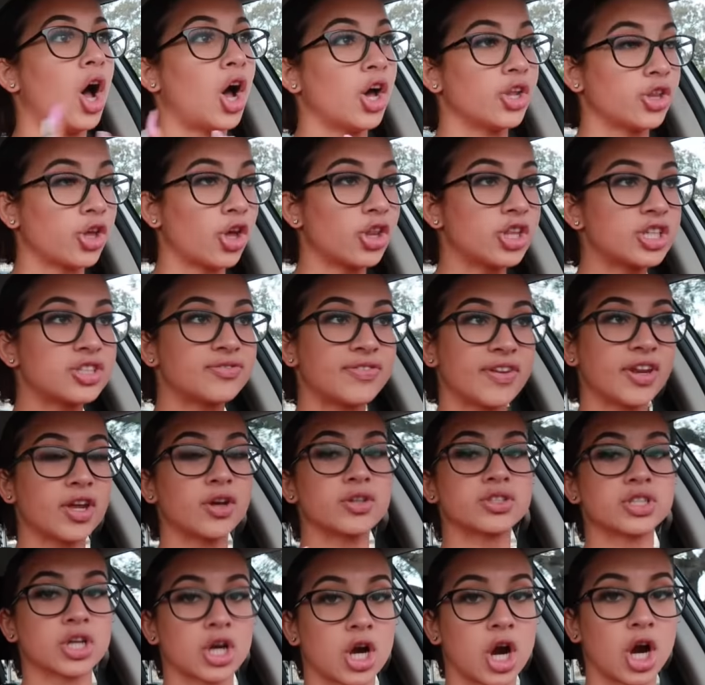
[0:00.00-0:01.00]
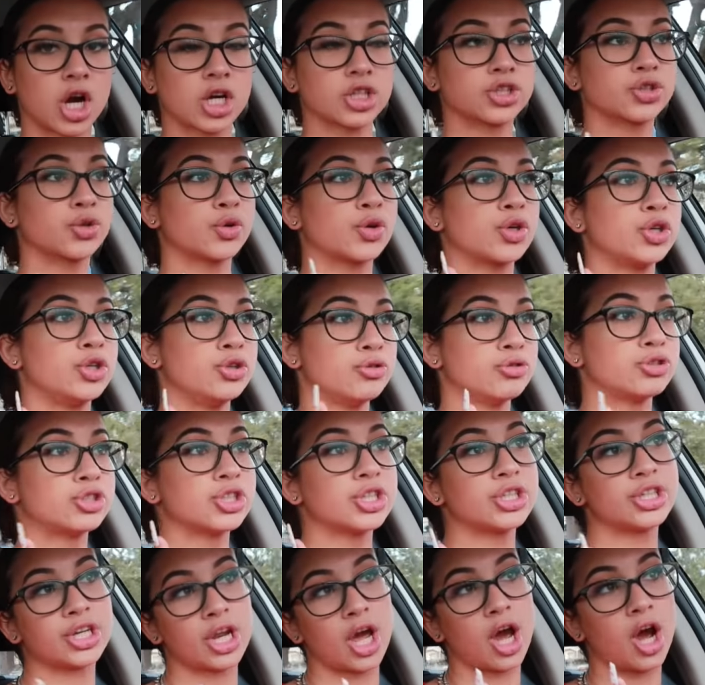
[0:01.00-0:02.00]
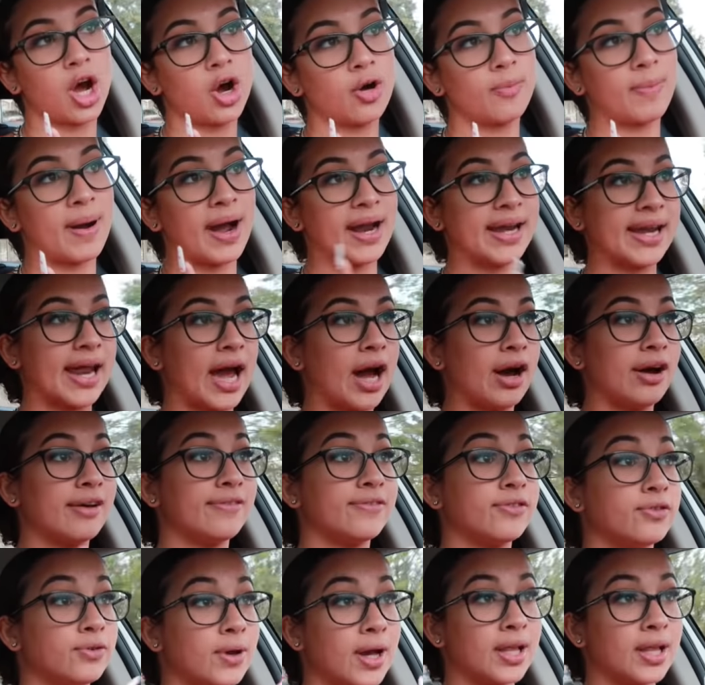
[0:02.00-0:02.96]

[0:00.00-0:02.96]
although this video is a car tour, you should know by now if you